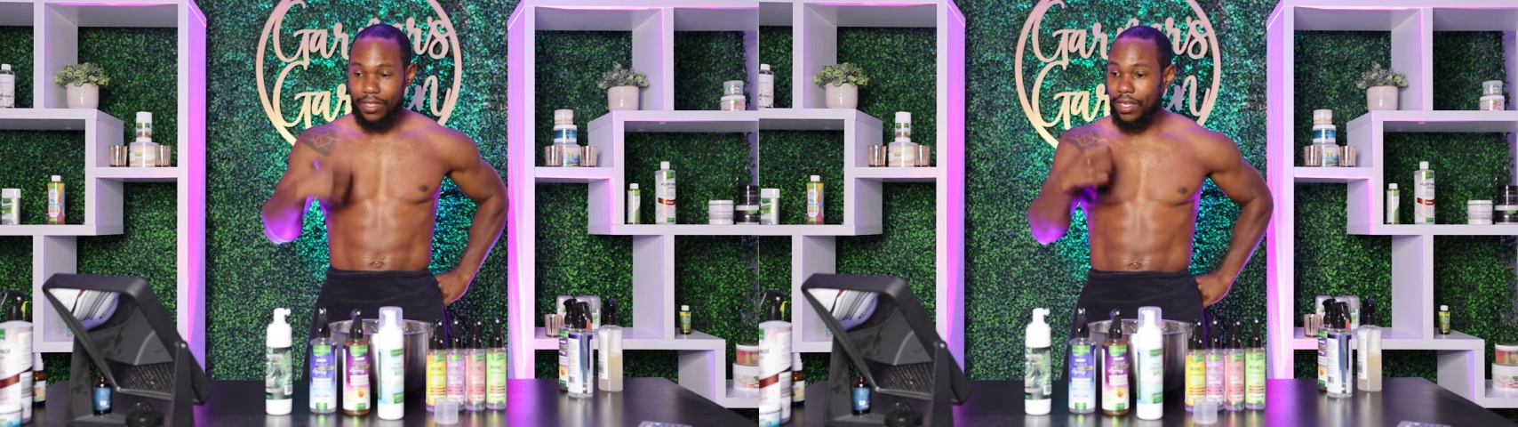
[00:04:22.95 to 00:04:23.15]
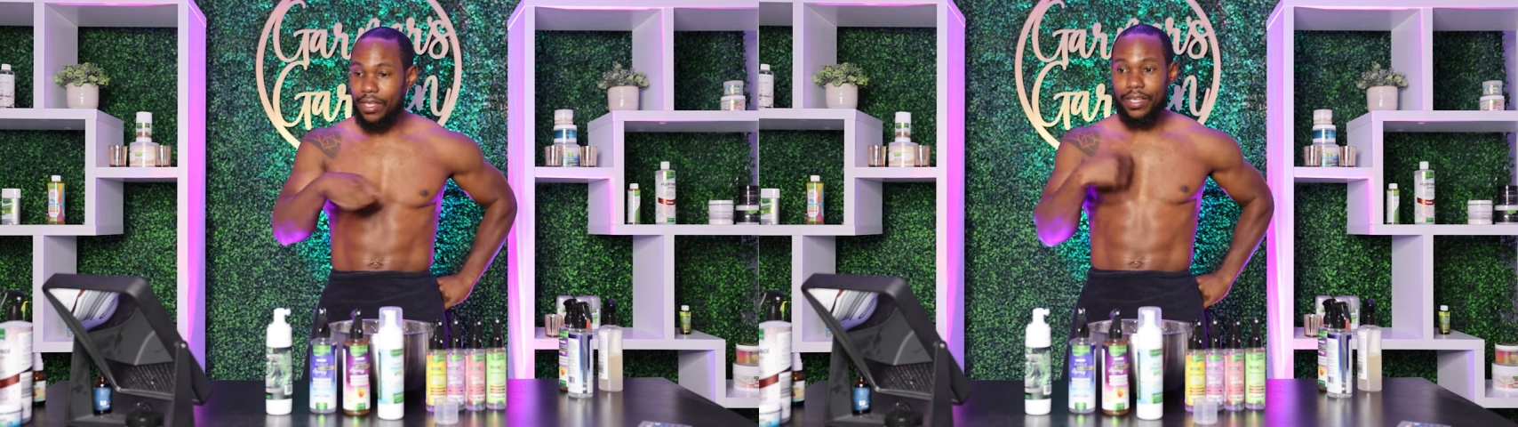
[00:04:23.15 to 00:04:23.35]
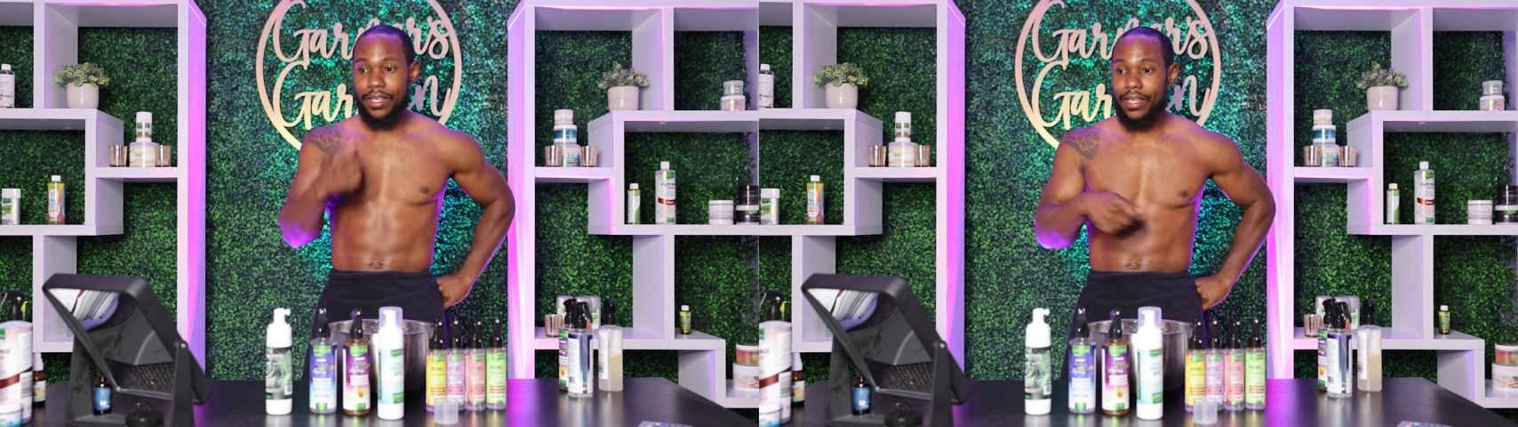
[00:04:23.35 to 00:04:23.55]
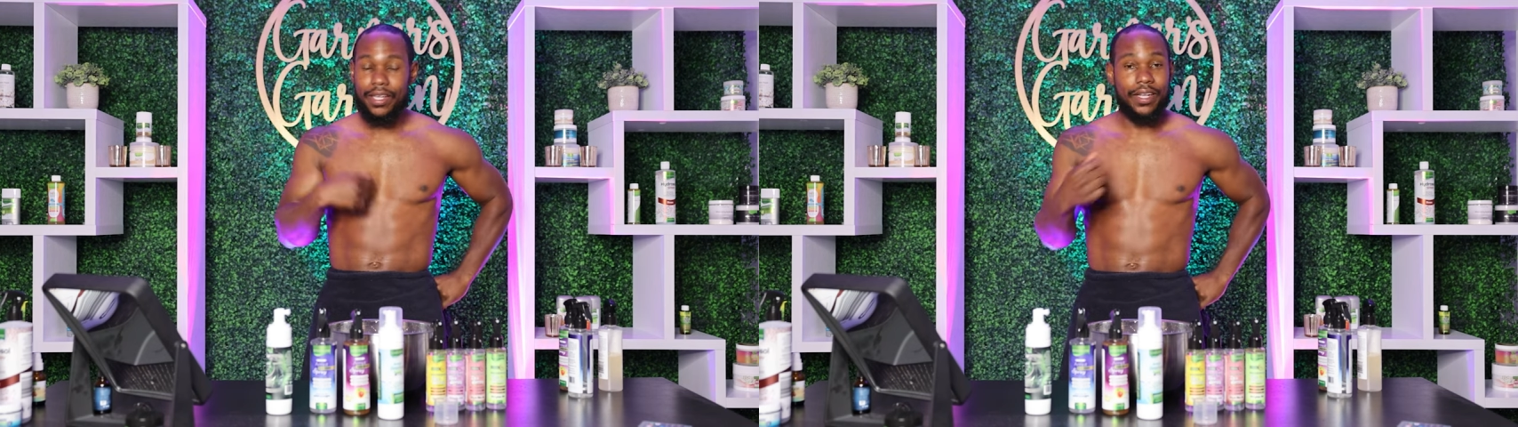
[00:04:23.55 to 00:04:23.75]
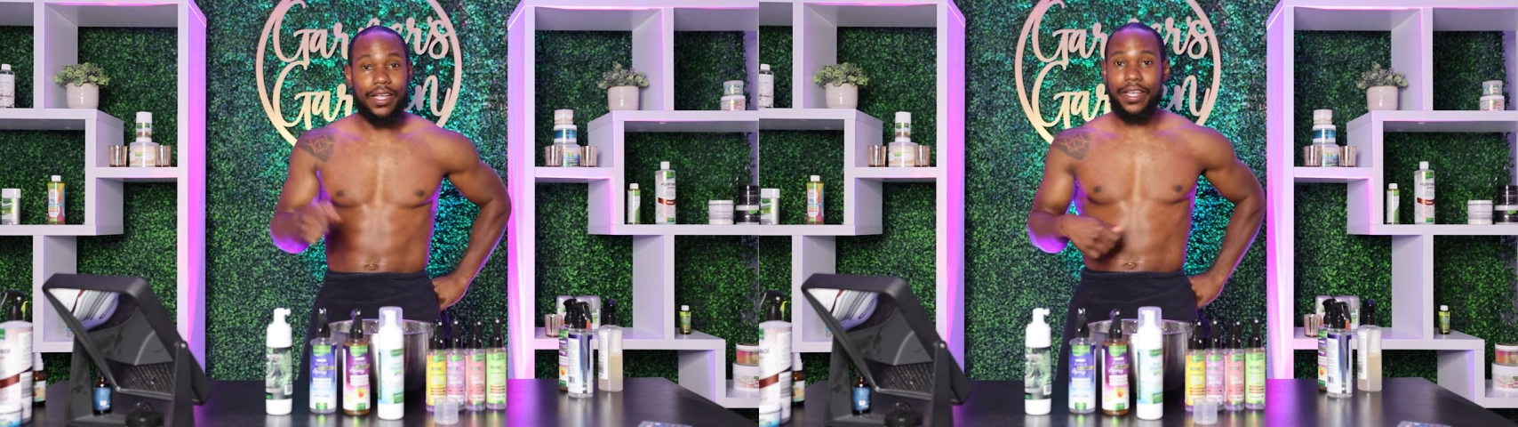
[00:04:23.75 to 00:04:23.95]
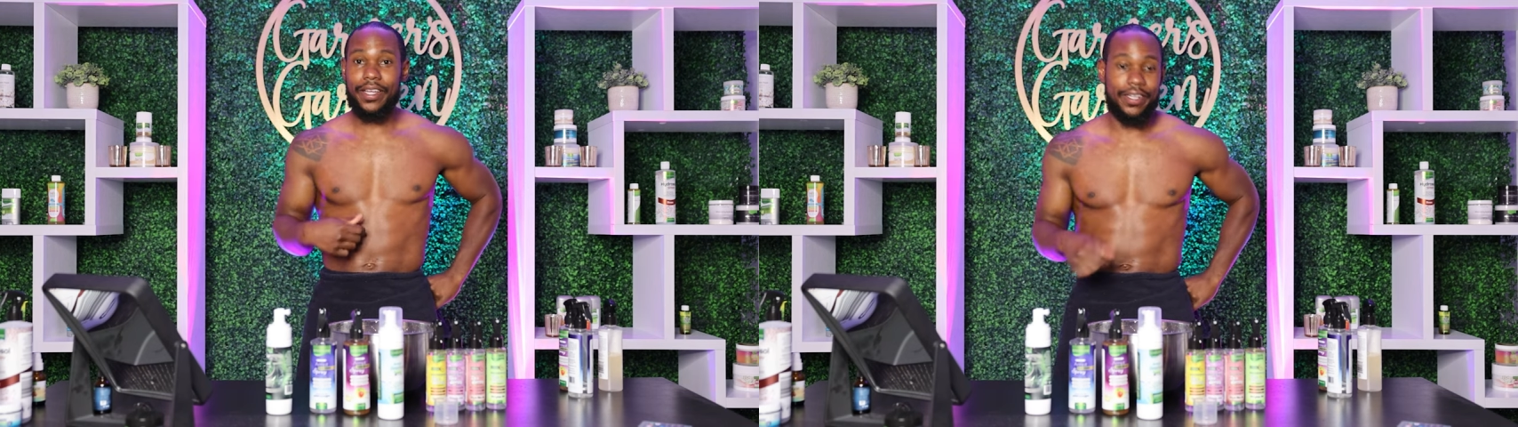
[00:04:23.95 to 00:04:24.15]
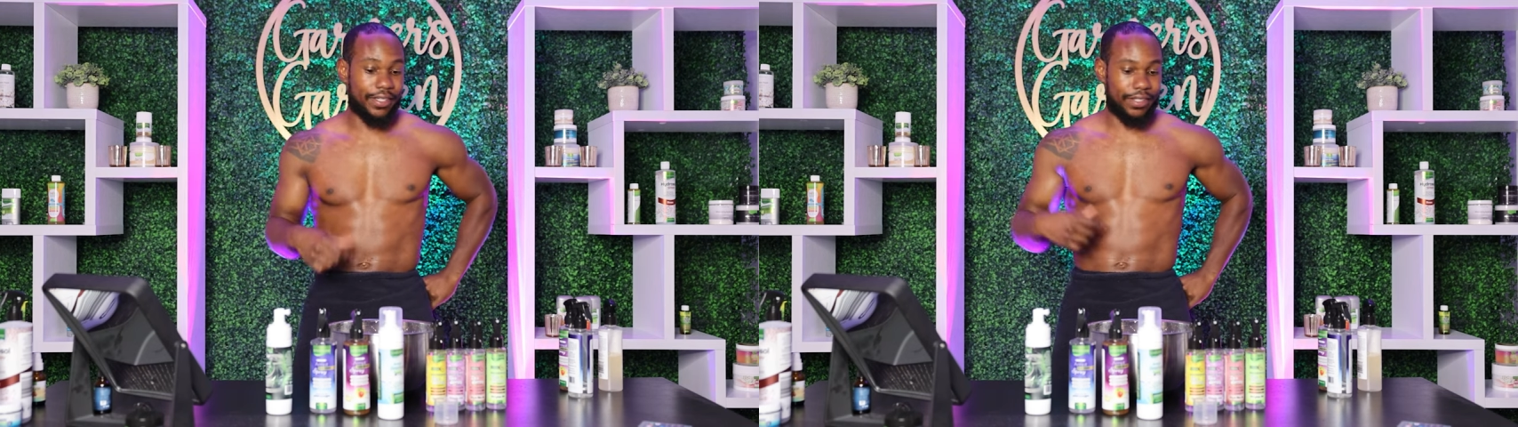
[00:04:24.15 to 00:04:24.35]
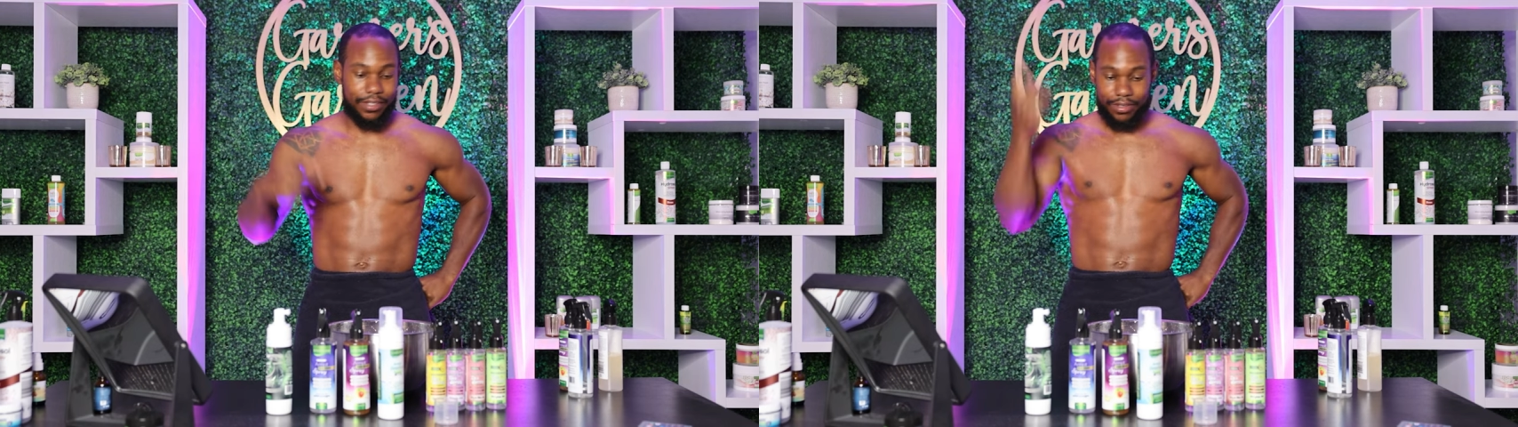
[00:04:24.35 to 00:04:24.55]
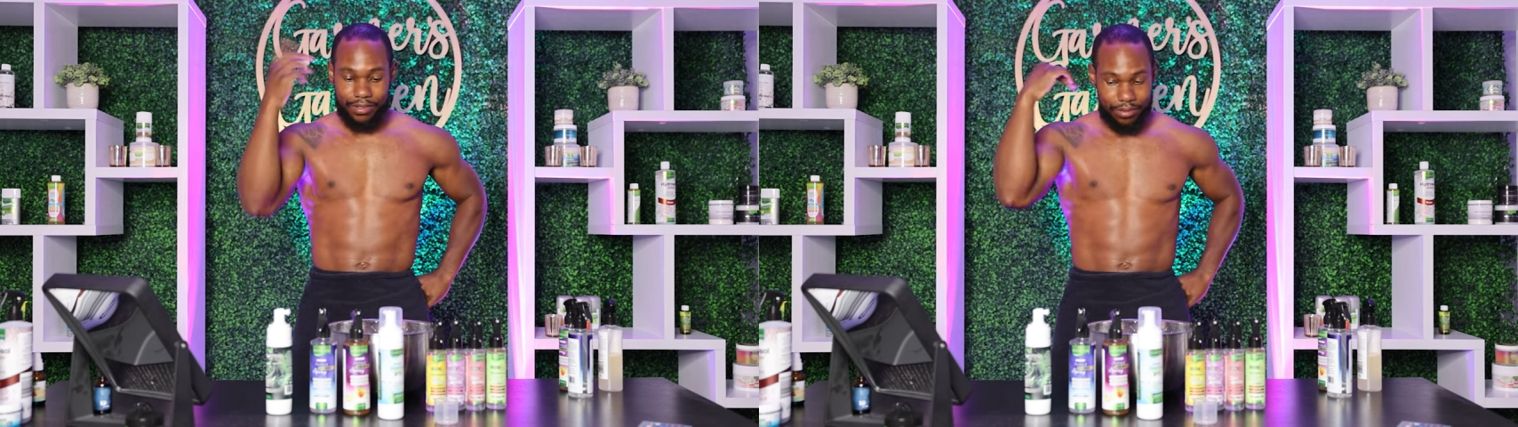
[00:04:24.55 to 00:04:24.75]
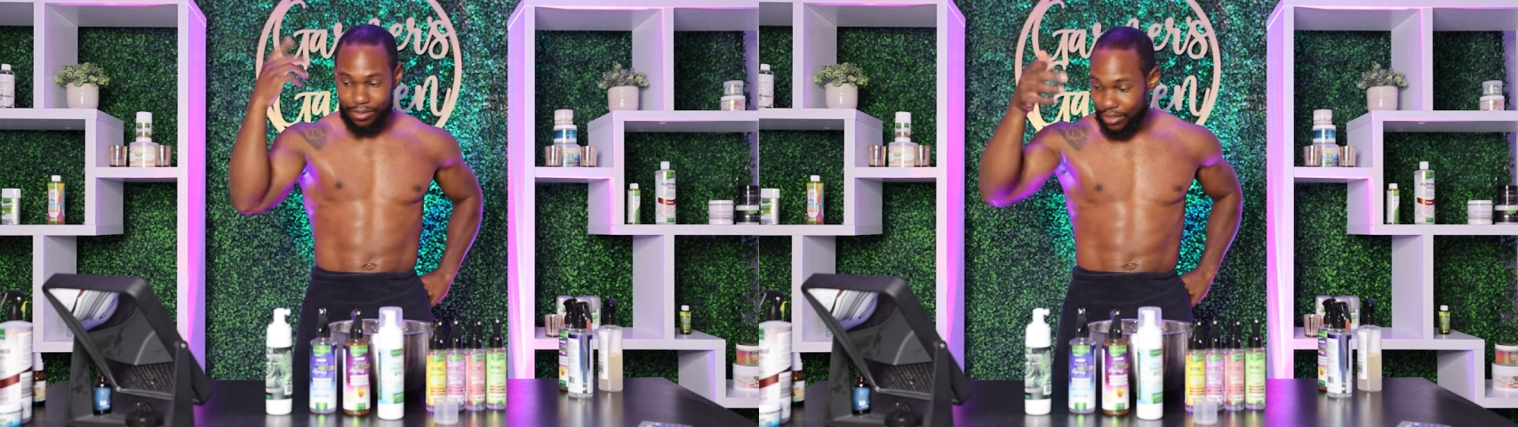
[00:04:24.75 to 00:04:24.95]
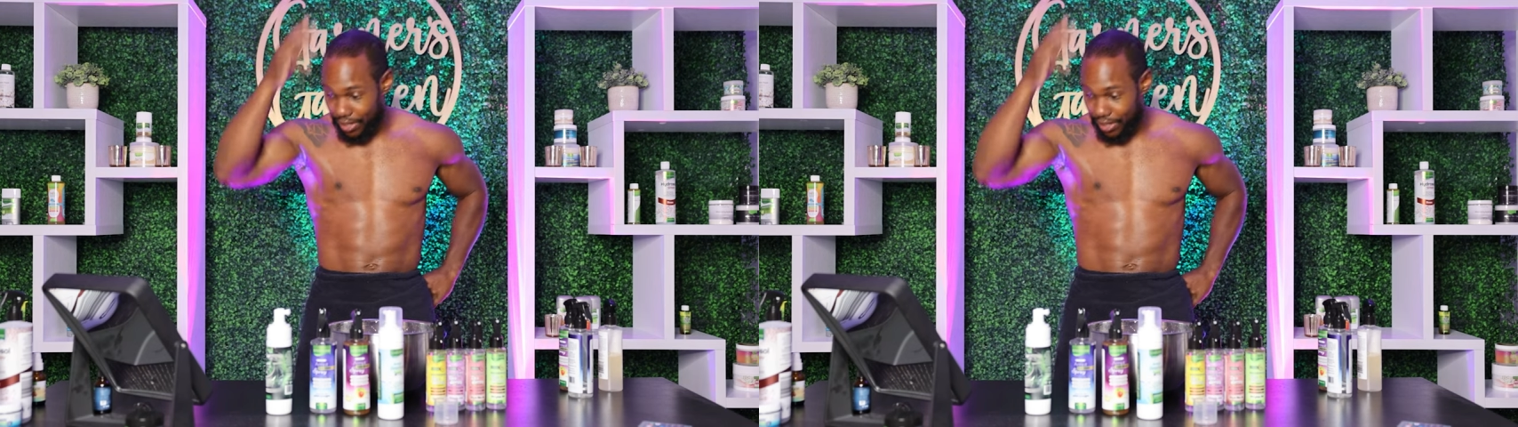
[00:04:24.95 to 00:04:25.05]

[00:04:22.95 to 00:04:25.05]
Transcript: Um, do whatever, clip your